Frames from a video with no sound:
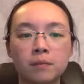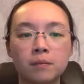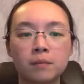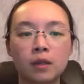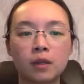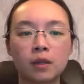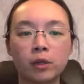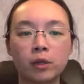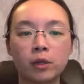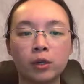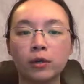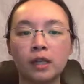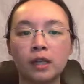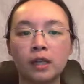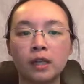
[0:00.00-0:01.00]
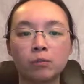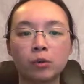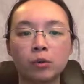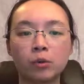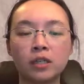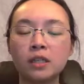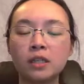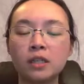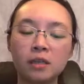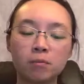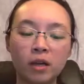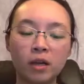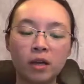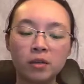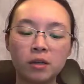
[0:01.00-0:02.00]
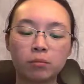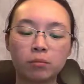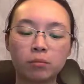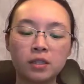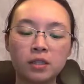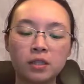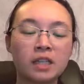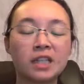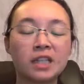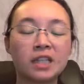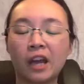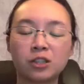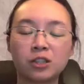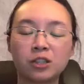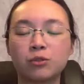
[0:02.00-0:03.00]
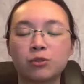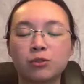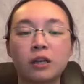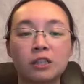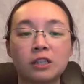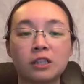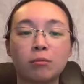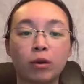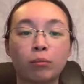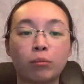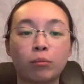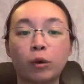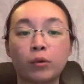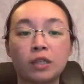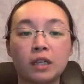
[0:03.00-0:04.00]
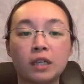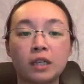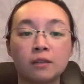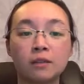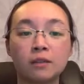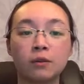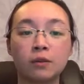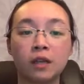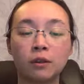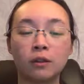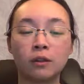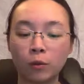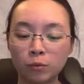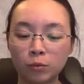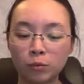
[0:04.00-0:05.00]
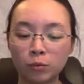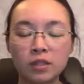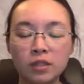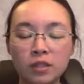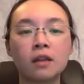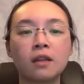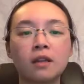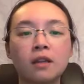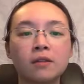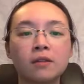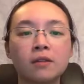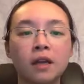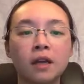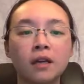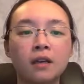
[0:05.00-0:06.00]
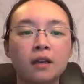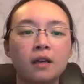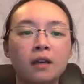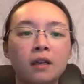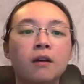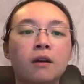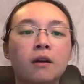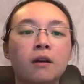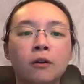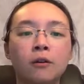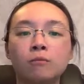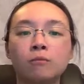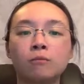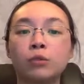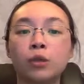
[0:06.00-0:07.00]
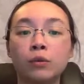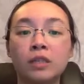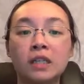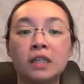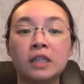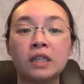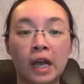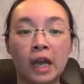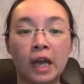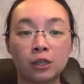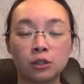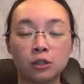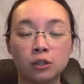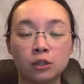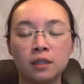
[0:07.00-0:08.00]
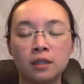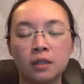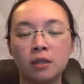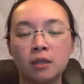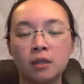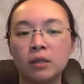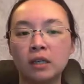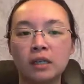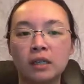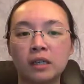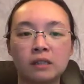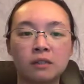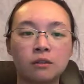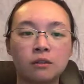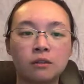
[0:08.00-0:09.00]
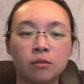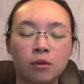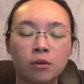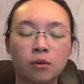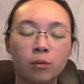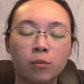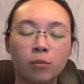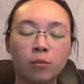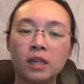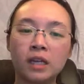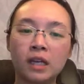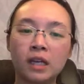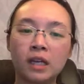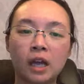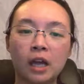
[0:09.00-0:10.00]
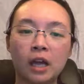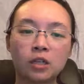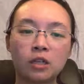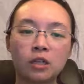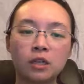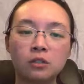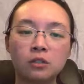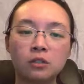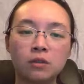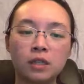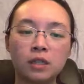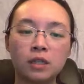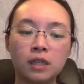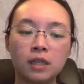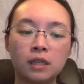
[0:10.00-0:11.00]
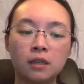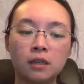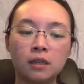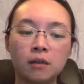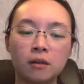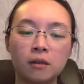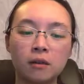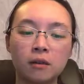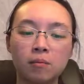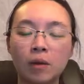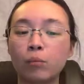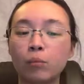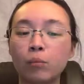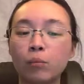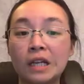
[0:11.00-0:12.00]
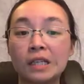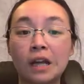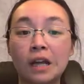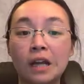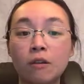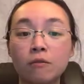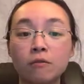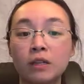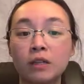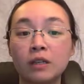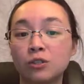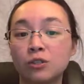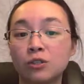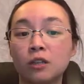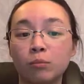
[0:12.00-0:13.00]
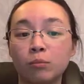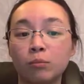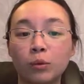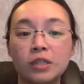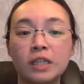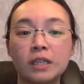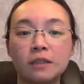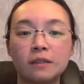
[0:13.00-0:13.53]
when you're looking at these proteins, it might be a protein attached to a transmembrane protein. So then those proteins on the outside are called protein attached because they're not really attaching to the membrane itself, it's to the protein.